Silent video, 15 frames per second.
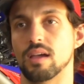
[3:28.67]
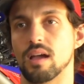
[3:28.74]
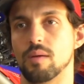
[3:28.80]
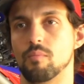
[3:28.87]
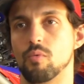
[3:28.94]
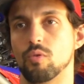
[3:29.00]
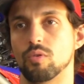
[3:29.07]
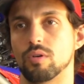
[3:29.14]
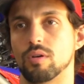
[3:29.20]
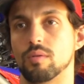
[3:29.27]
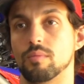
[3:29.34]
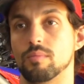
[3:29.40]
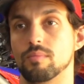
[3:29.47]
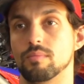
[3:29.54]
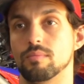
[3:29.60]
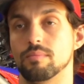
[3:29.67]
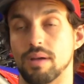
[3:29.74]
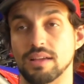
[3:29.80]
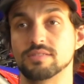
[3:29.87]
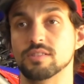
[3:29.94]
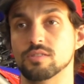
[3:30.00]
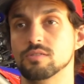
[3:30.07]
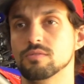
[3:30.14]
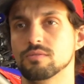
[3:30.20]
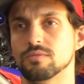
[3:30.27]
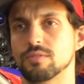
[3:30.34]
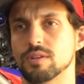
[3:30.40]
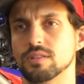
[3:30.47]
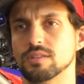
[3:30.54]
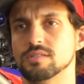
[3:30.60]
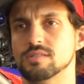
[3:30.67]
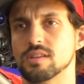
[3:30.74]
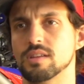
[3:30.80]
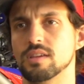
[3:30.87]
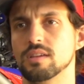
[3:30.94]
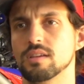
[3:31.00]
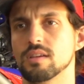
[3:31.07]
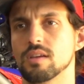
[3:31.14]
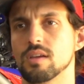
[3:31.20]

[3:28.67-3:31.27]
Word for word: a more bicycle friendly city